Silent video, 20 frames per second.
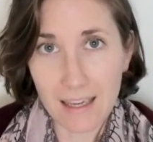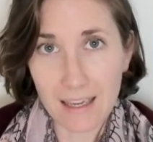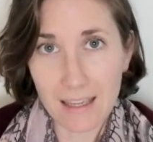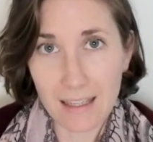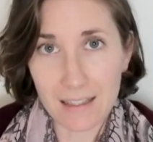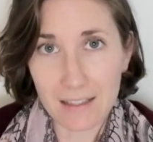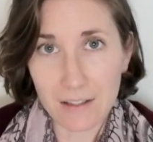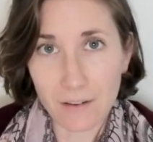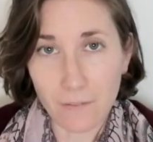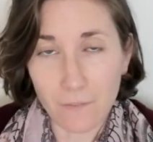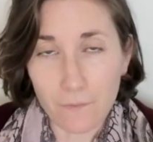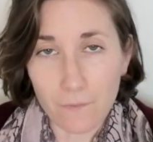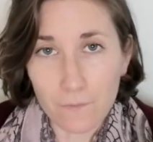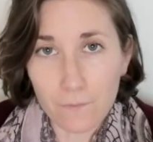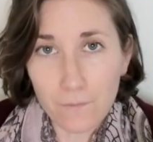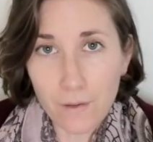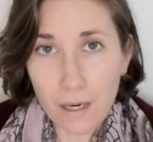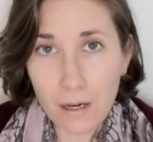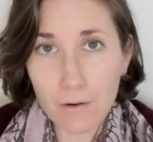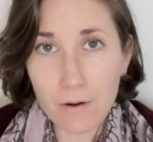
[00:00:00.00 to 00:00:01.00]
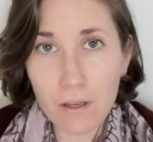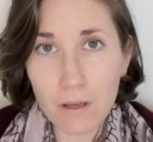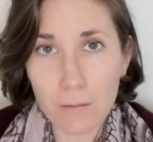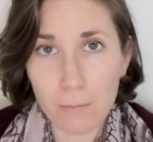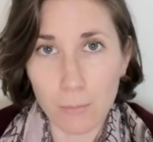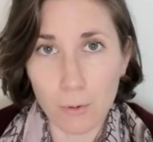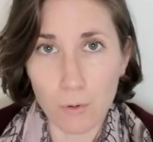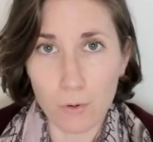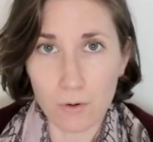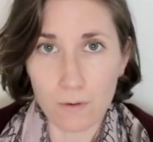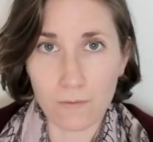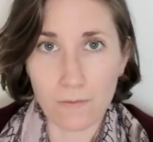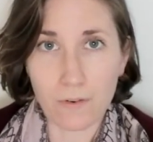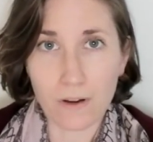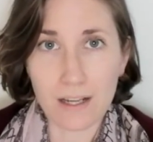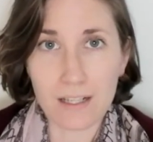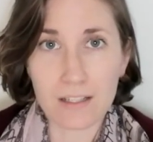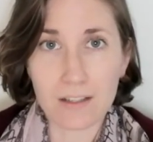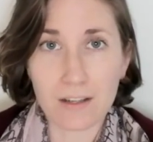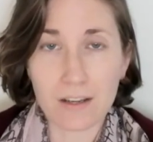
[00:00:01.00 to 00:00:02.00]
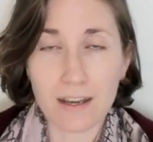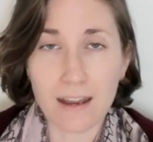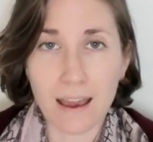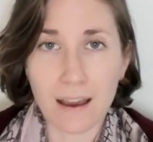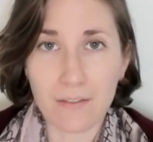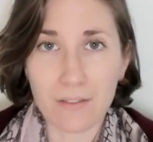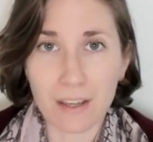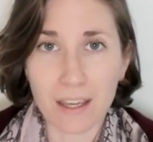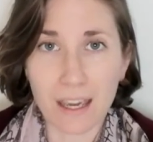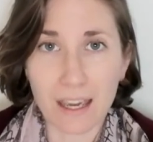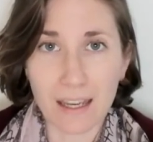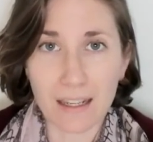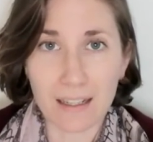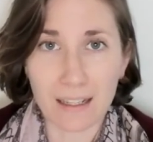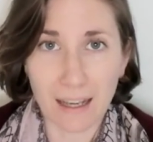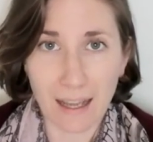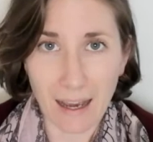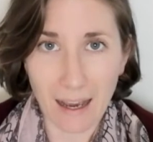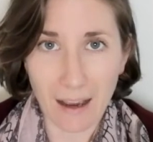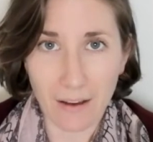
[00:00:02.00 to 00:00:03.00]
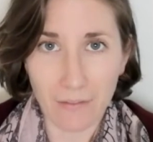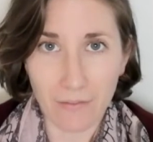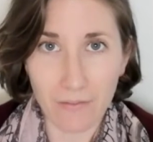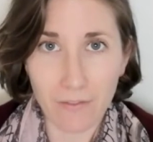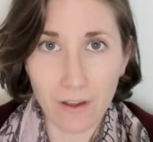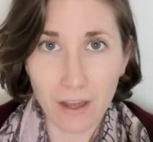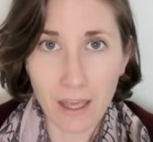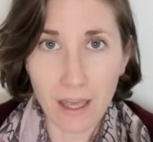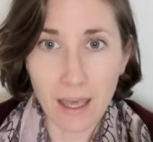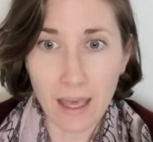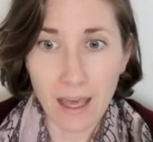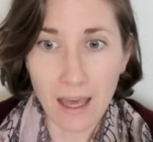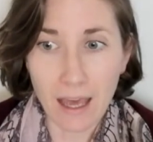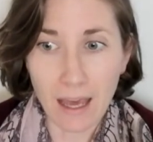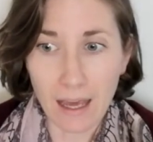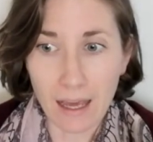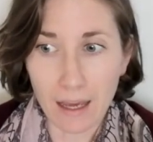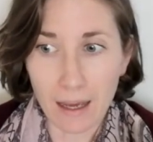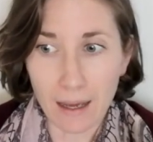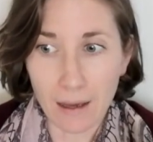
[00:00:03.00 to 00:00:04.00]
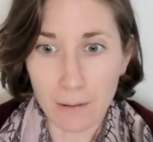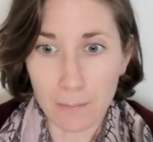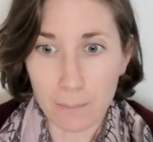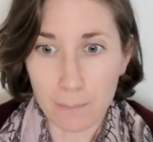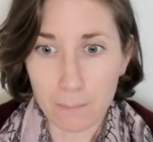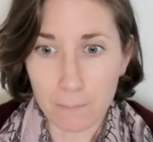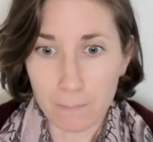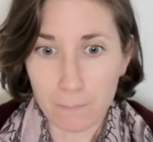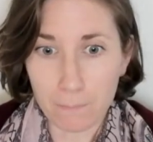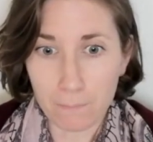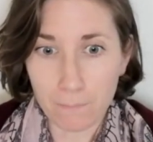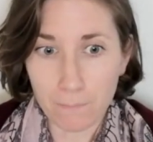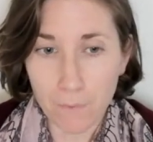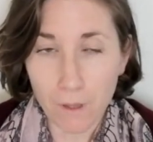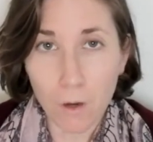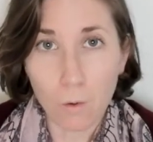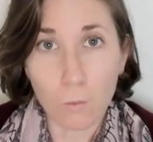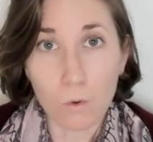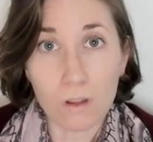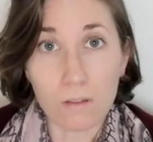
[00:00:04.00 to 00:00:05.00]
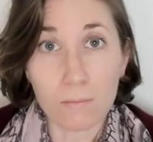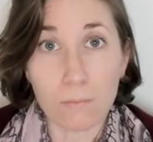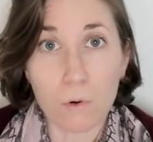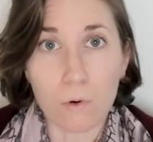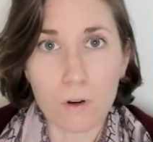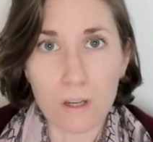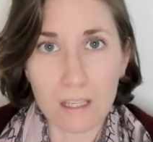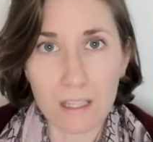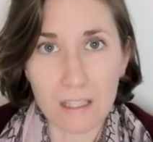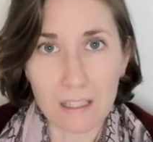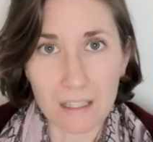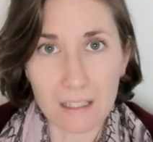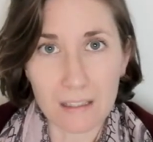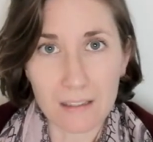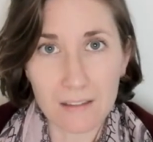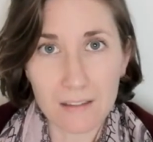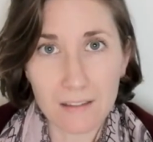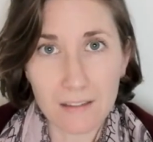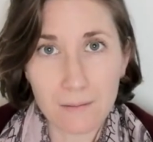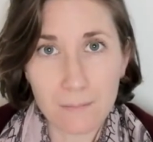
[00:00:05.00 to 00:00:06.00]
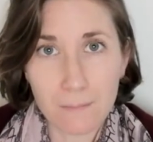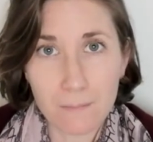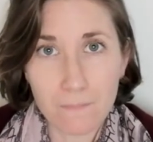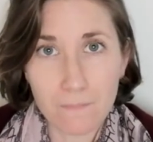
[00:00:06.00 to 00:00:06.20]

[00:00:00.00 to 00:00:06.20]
is very important for us to navigate life um, with more ease.